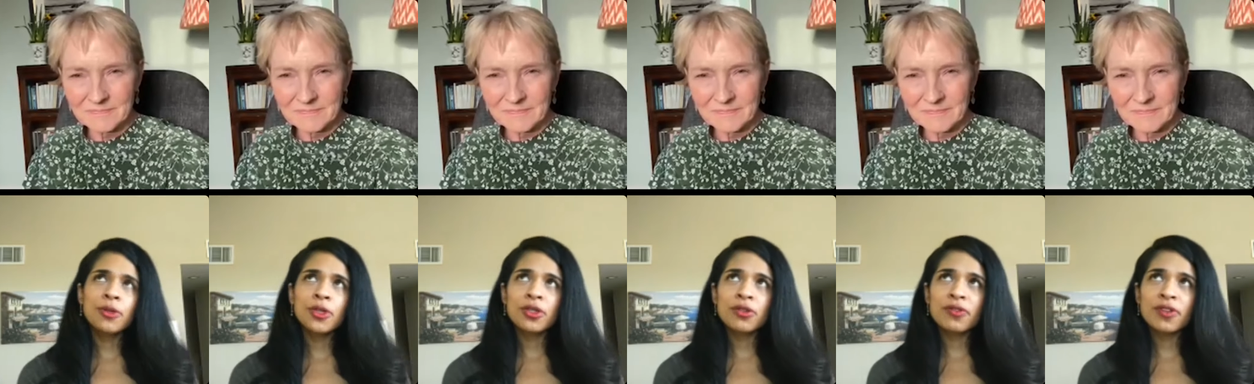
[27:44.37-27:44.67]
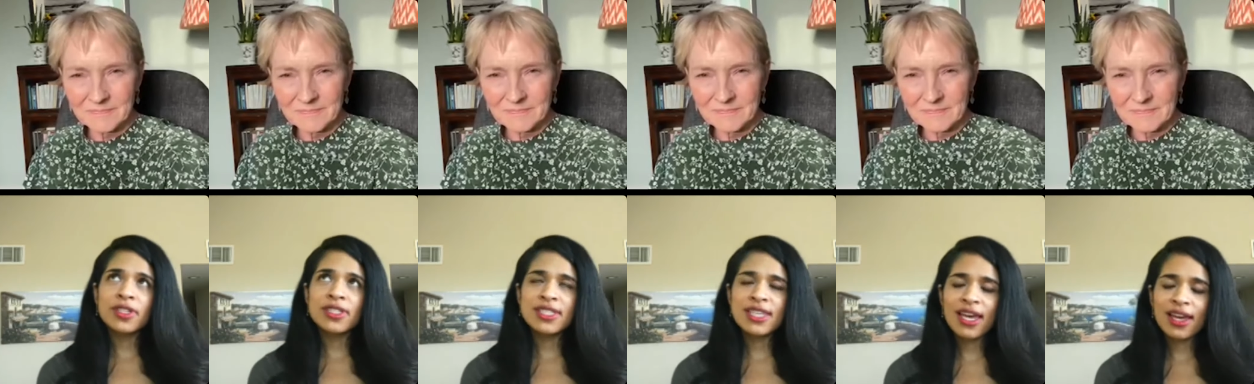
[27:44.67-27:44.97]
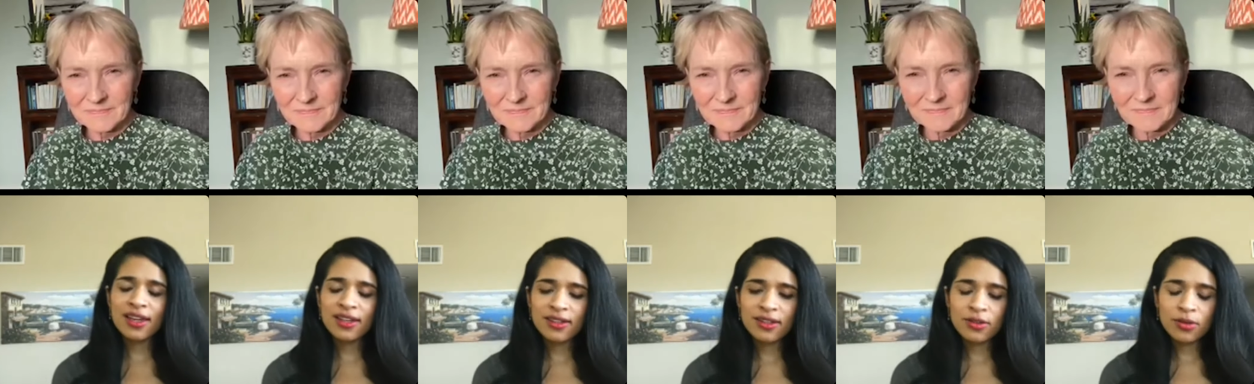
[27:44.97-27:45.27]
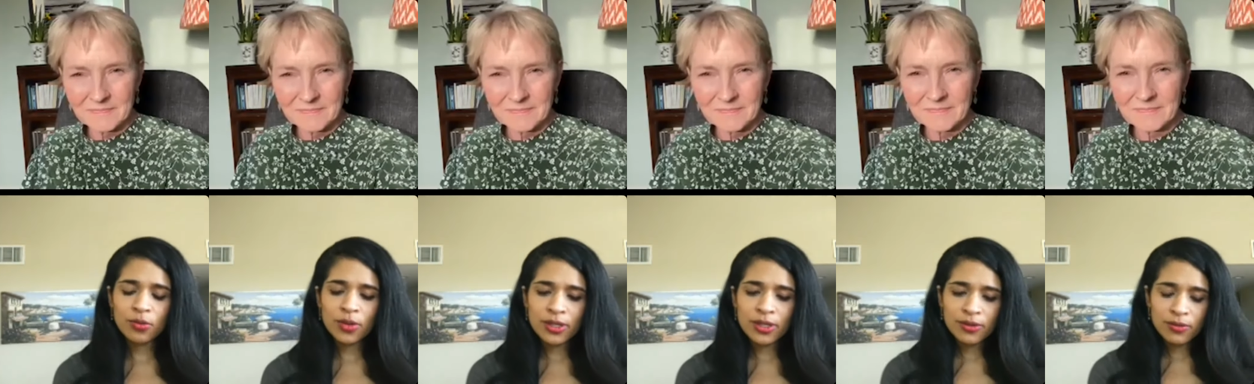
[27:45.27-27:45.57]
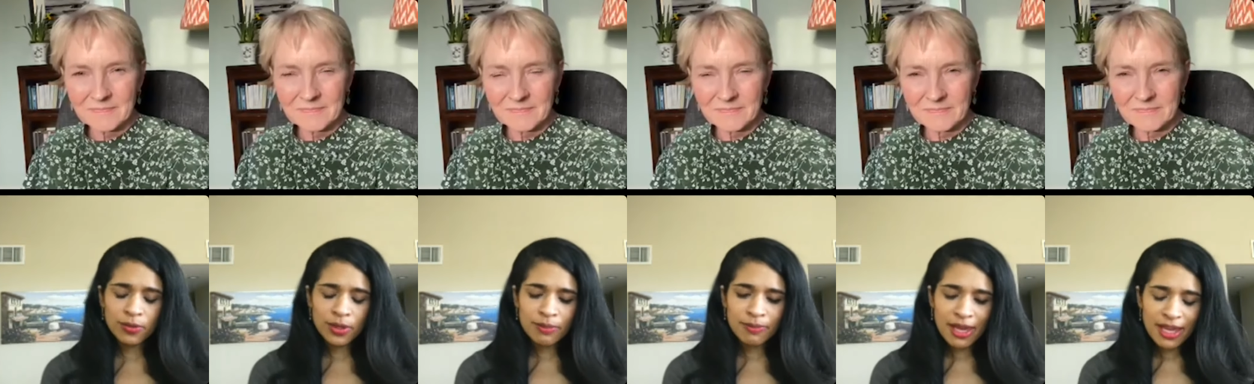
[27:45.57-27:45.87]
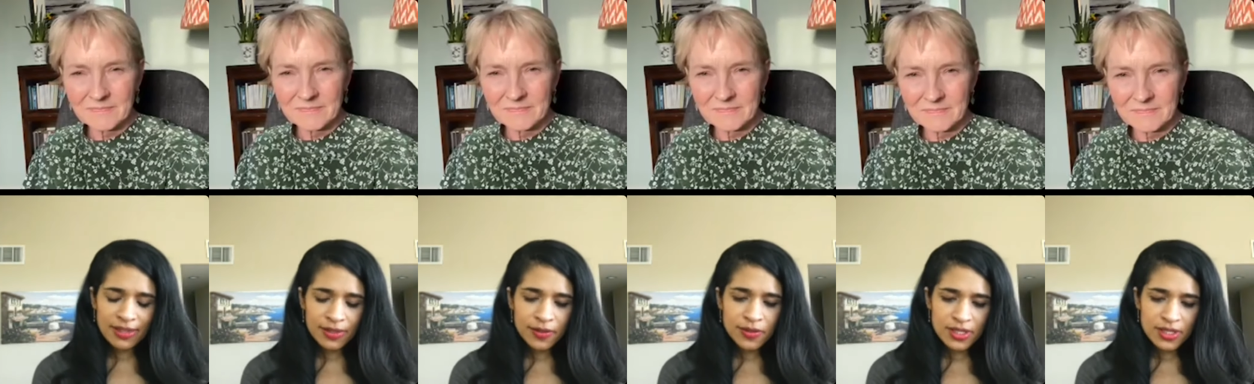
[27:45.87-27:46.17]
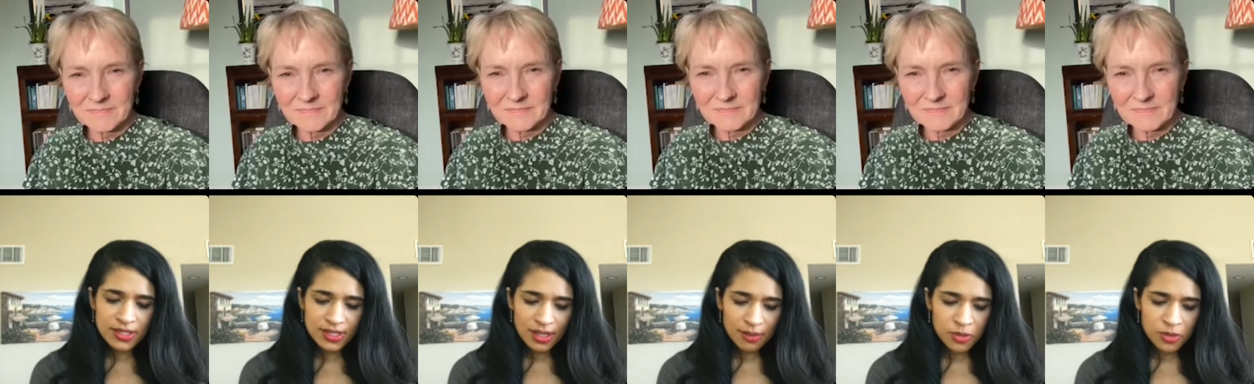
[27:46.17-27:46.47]
Speaker 1: beautifully said. We make those
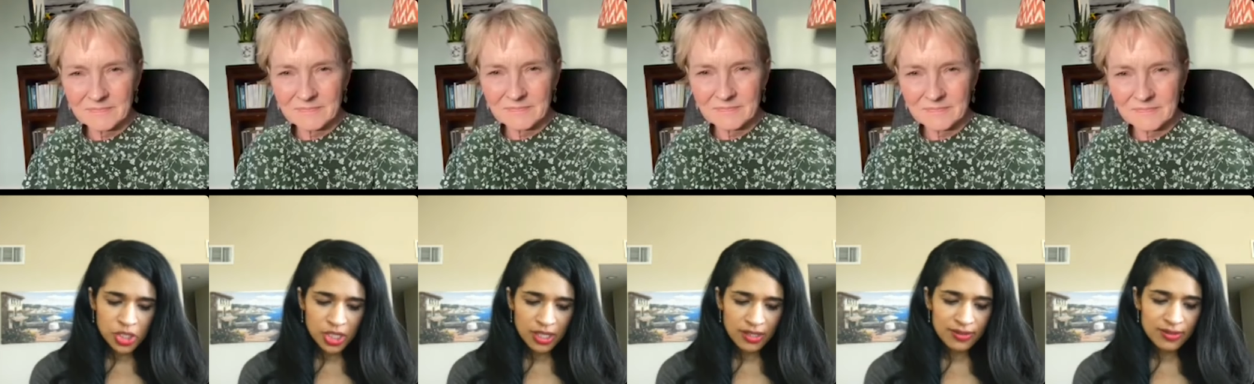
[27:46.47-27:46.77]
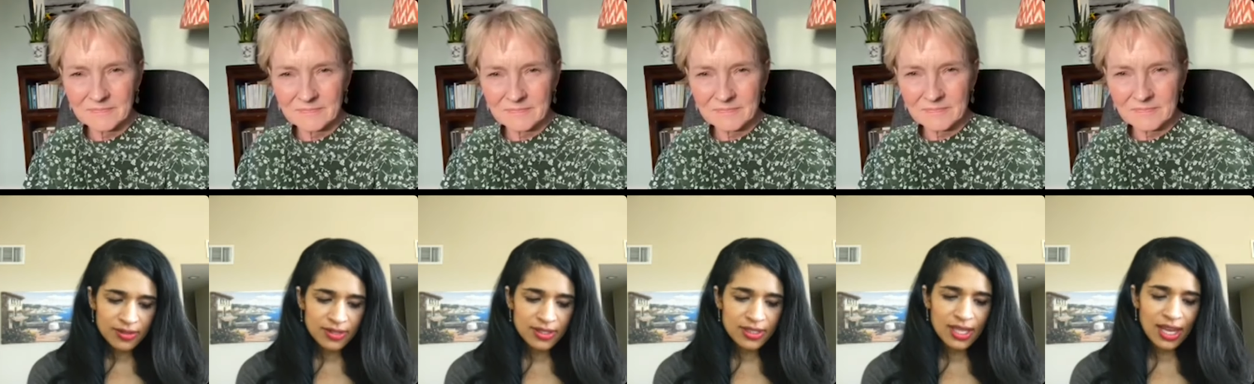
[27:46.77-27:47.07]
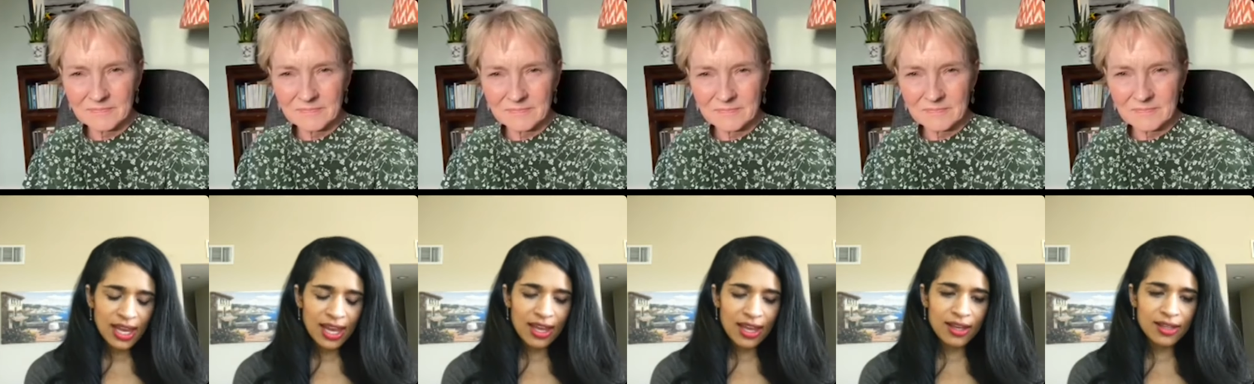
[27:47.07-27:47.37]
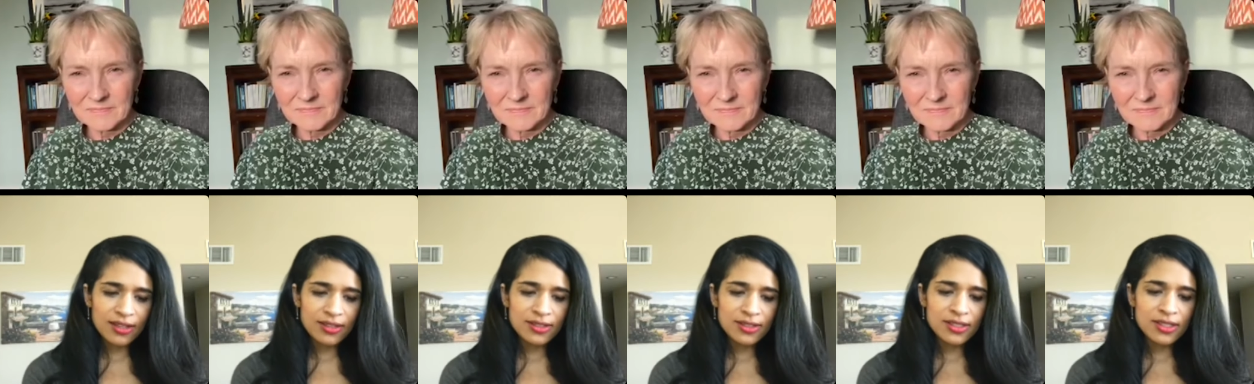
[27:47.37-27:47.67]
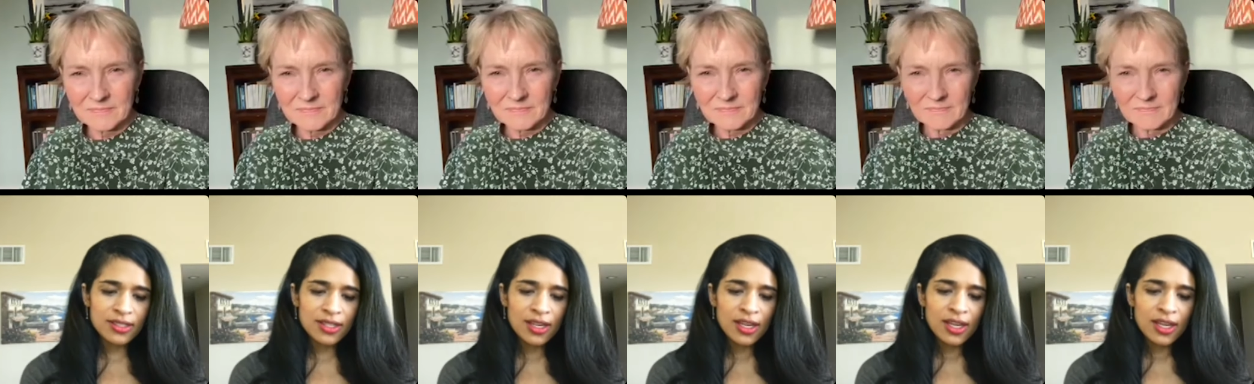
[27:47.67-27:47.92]
assumptions, and